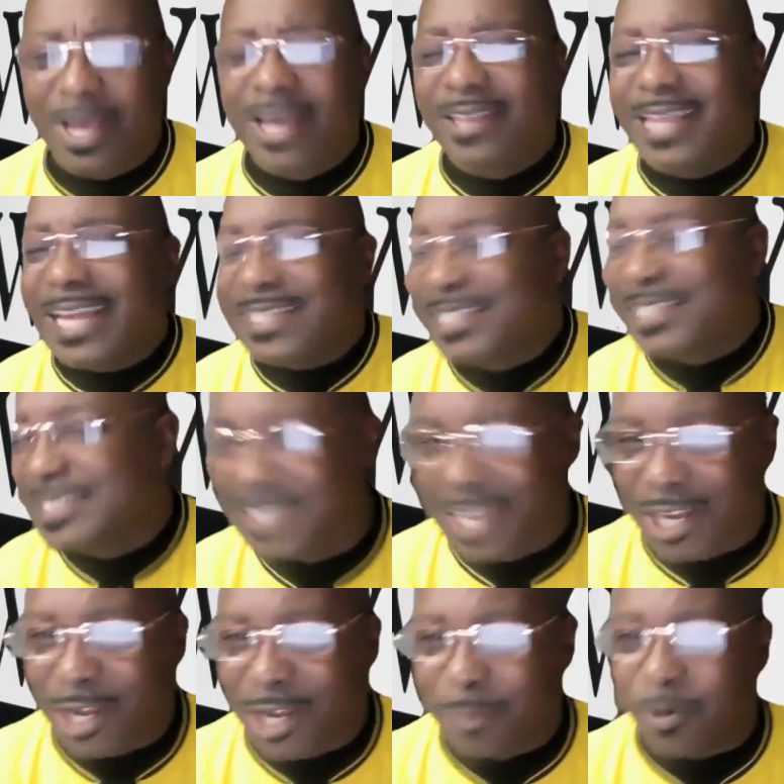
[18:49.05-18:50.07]
That's a
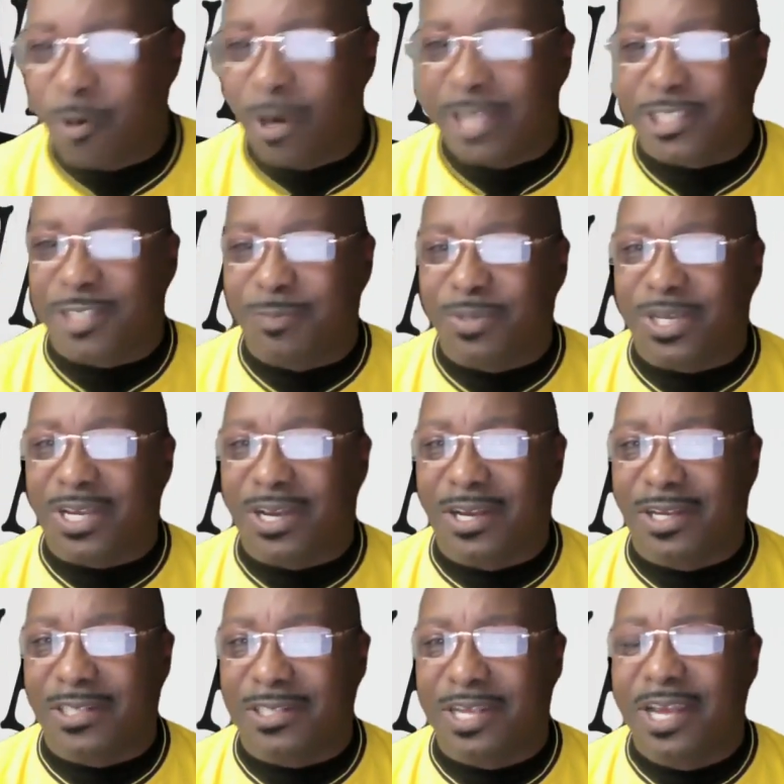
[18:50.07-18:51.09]
setup question
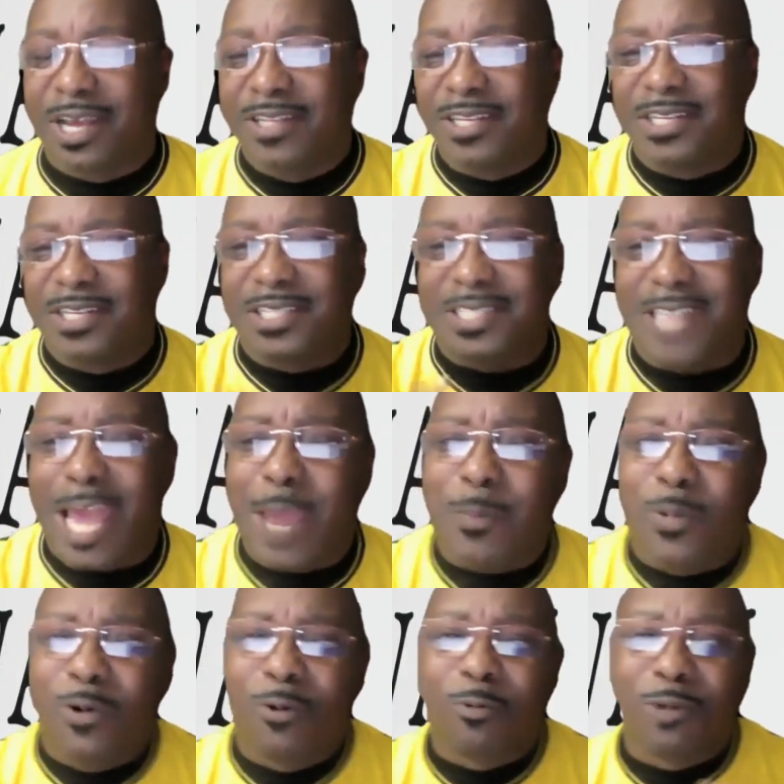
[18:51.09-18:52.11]
because the
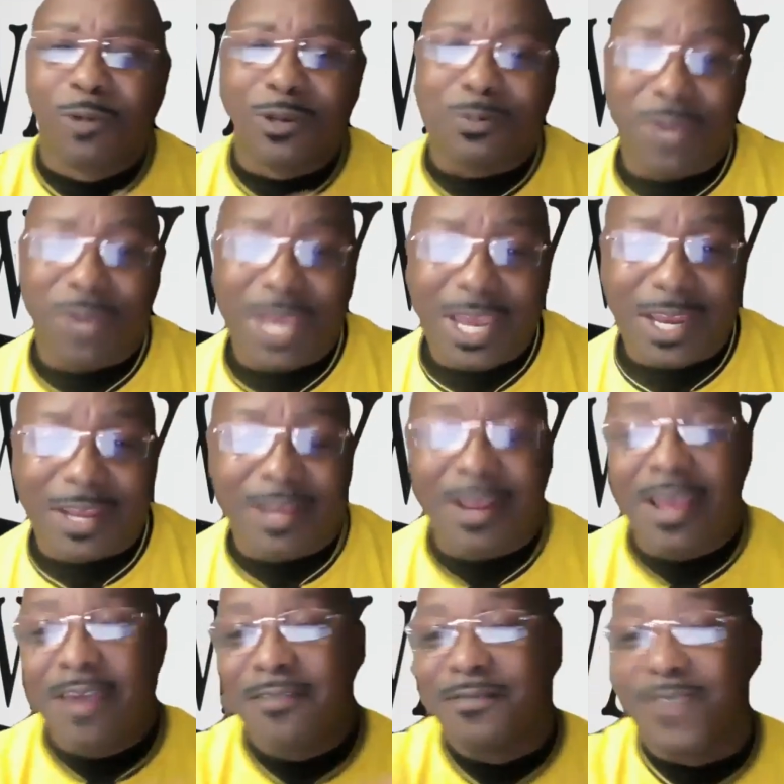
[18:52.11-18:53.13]
disciple repeated
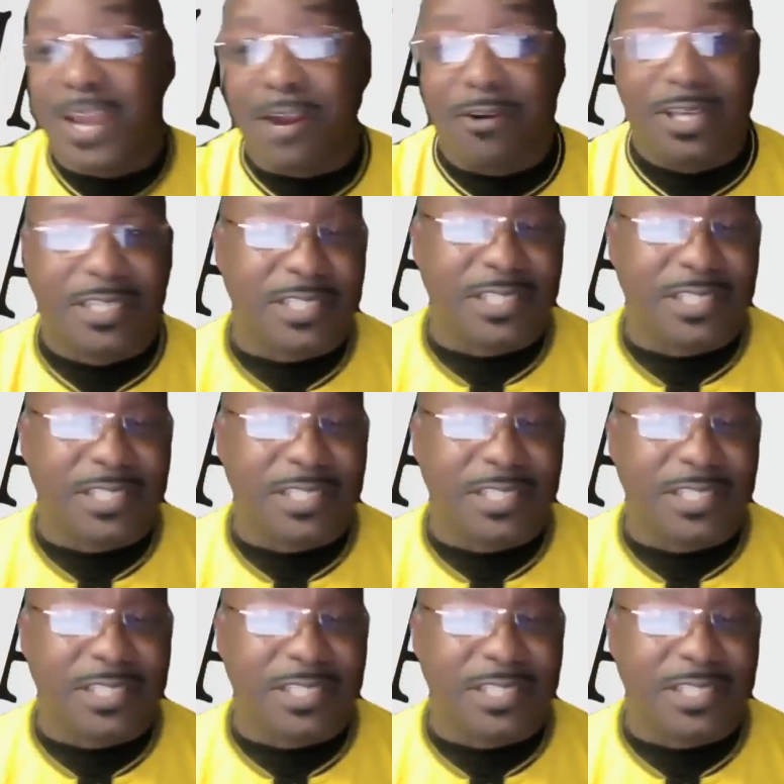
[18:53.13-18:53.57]
various